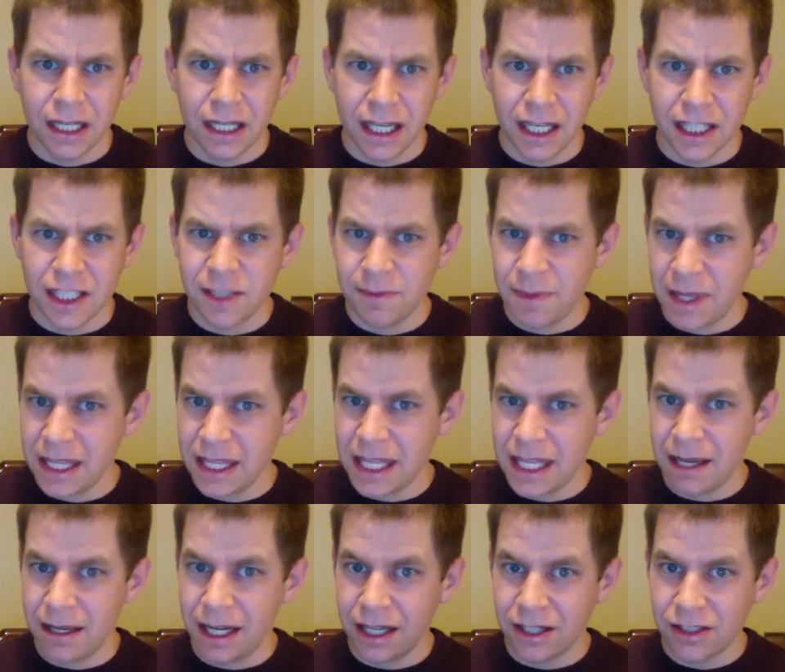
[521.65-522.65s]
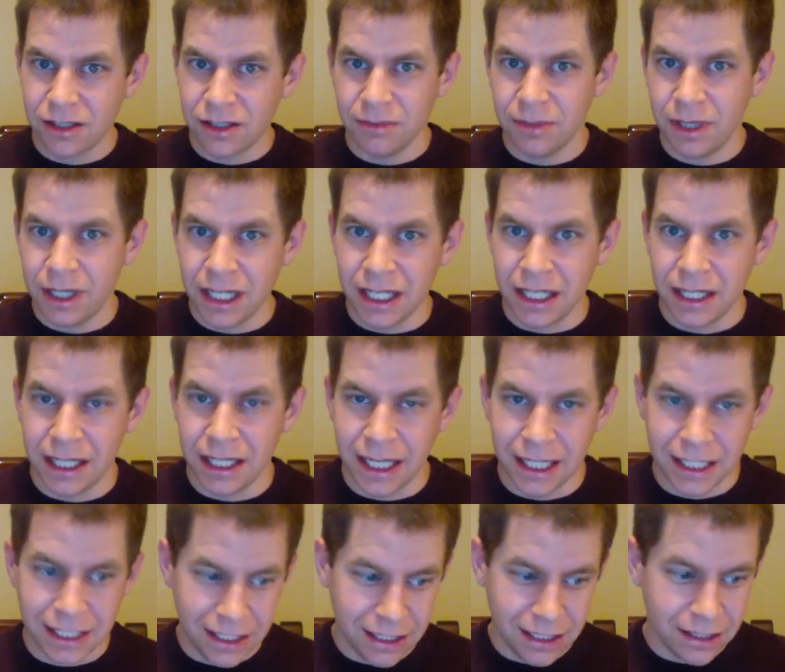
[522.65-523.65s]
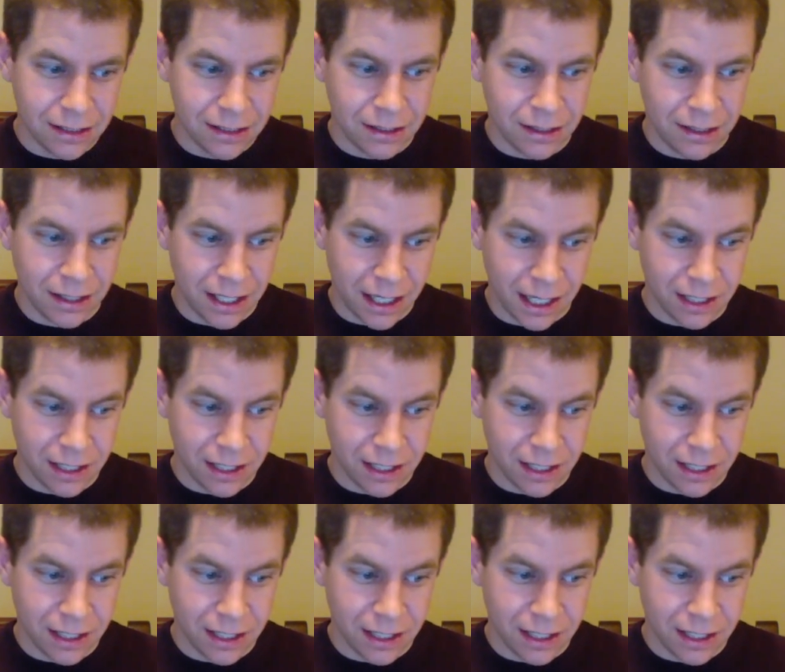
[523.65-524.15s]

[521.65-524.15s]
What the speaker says: and spend that extra money the